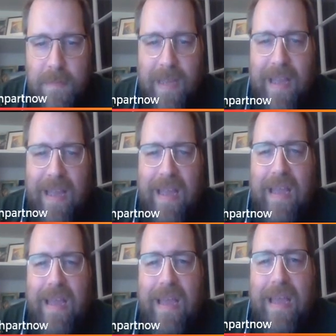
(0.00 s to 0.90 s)

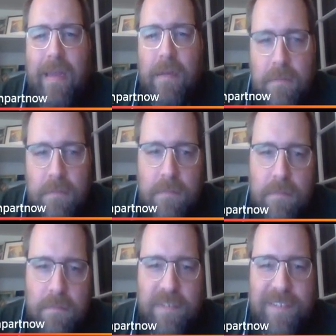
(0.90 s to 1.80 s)

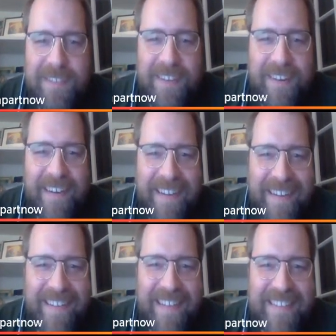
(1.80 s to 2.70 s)
Yeah. Sorry.
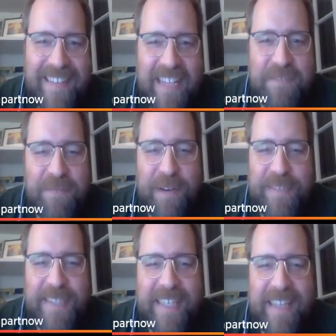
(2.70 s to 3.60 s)
That's the one I
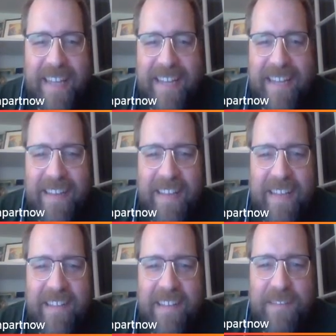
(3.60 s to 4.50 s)
was thinking. Like
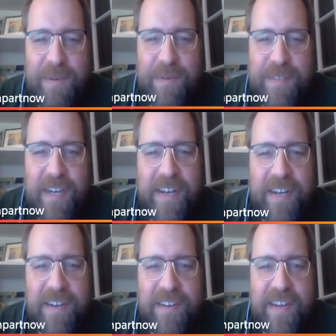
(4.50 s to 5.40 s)
we were talking
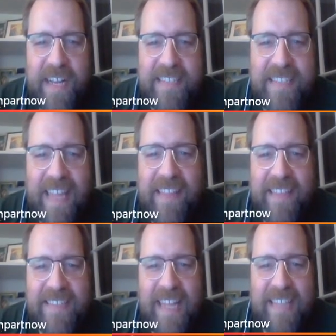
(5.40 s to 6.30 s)
earlier, and that's
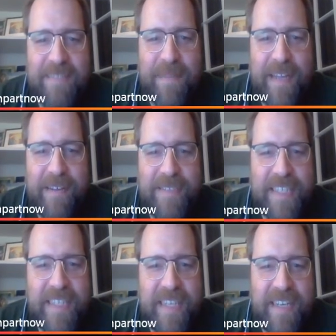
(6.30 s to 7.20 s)
the play I was
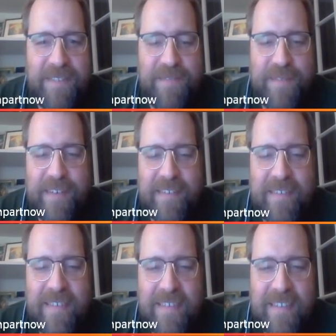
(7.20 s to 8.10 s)
thinking of. Where,
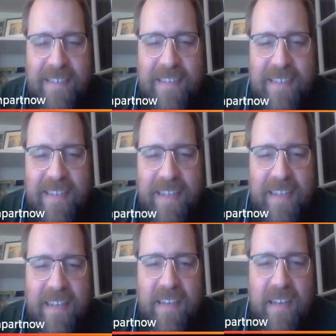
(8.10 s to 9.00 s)

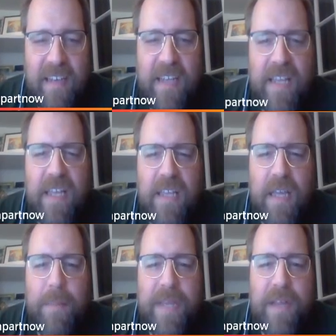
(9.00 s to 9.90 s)
and
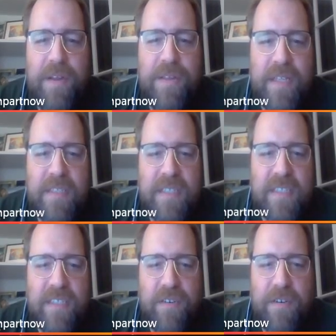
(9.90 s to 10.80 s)
the other thing
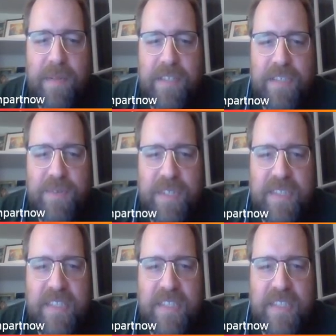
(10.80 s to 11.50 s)
to note about this one is